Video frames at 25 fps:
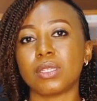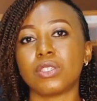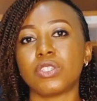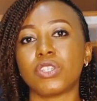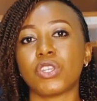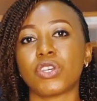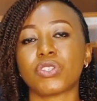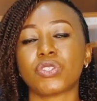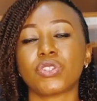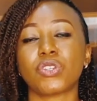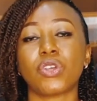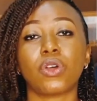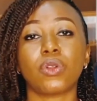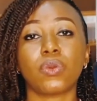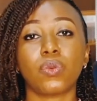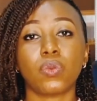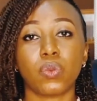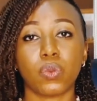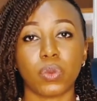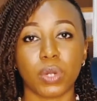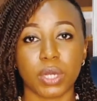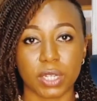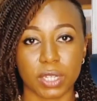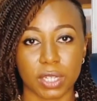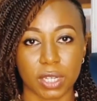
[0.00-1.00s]
does not
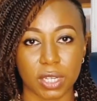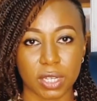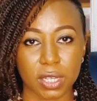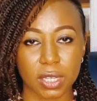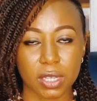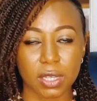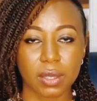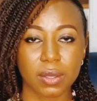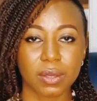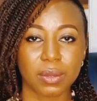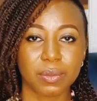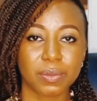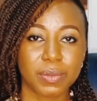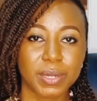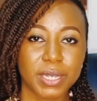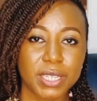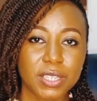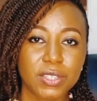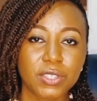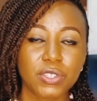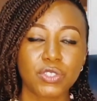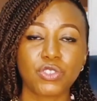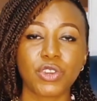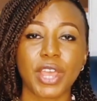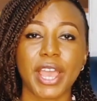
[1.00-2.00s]
work,
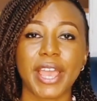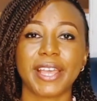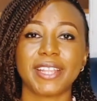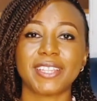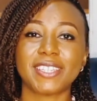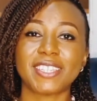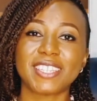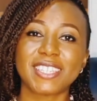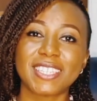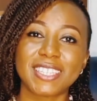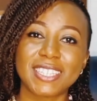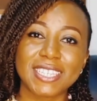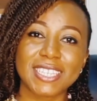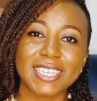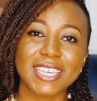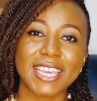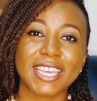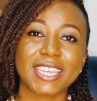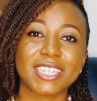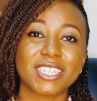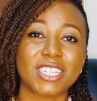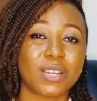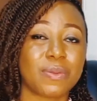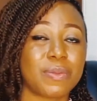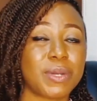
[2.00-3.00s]
please try and see
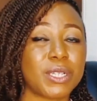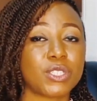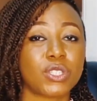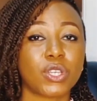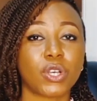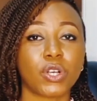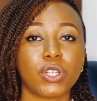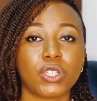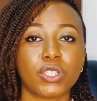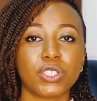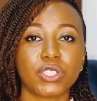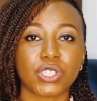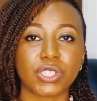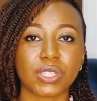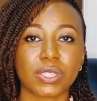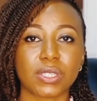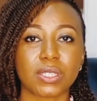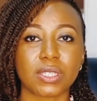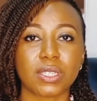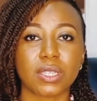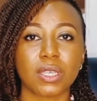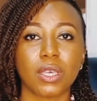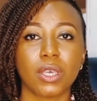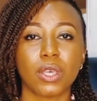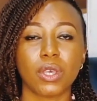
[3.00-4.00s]
a
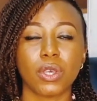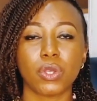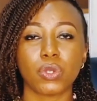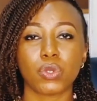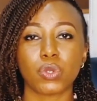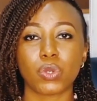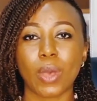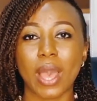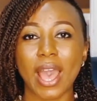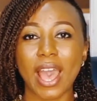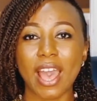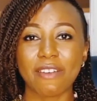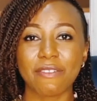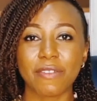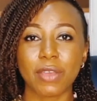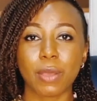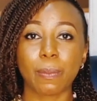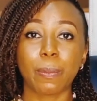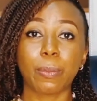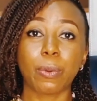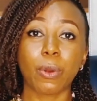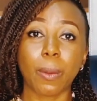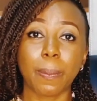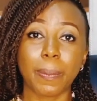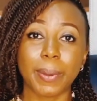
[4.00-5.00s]
dermatologist to have a
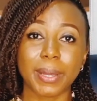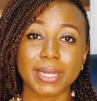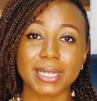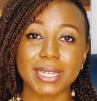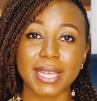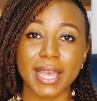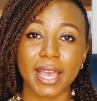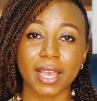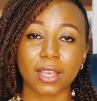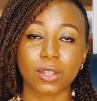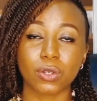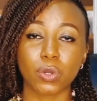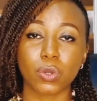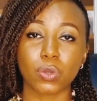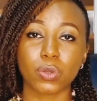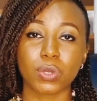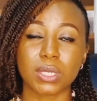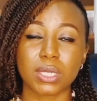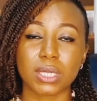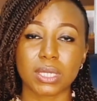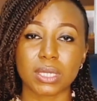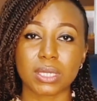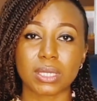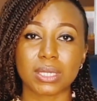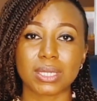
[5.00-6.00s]
proper
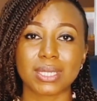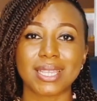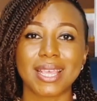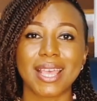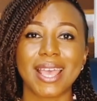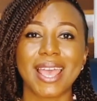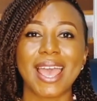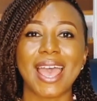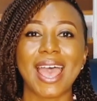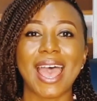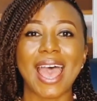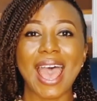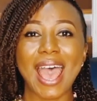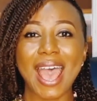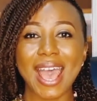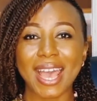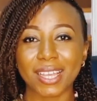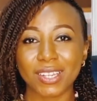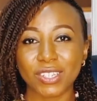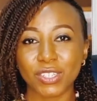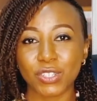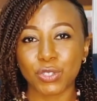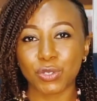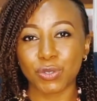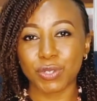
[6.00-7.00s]
diagnosis
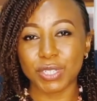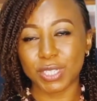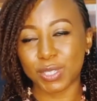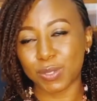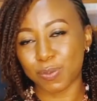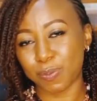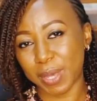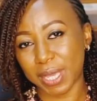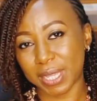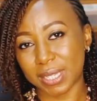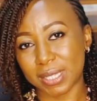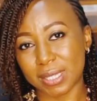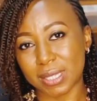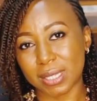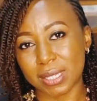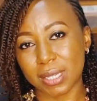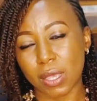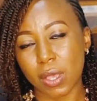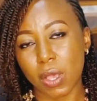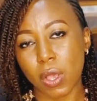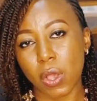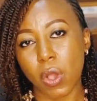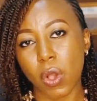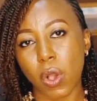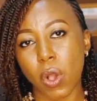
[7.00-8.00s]
and treatment
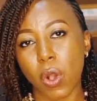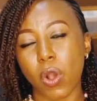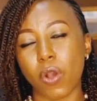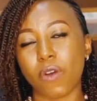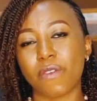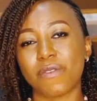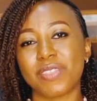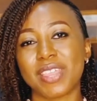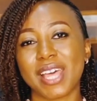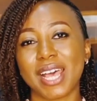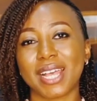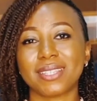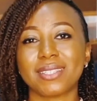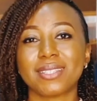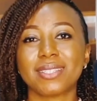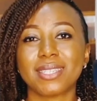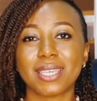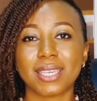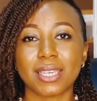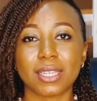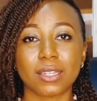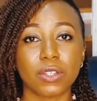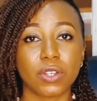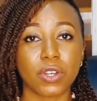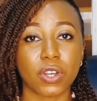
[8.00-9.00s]
of that
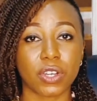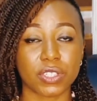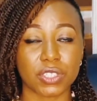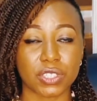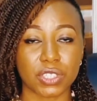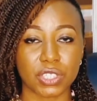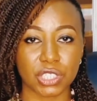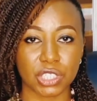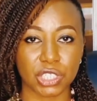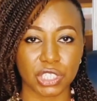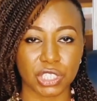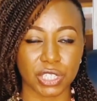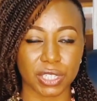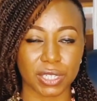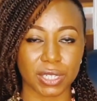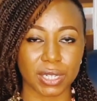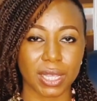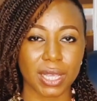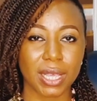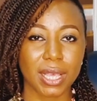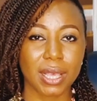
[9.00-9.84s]
skin condition.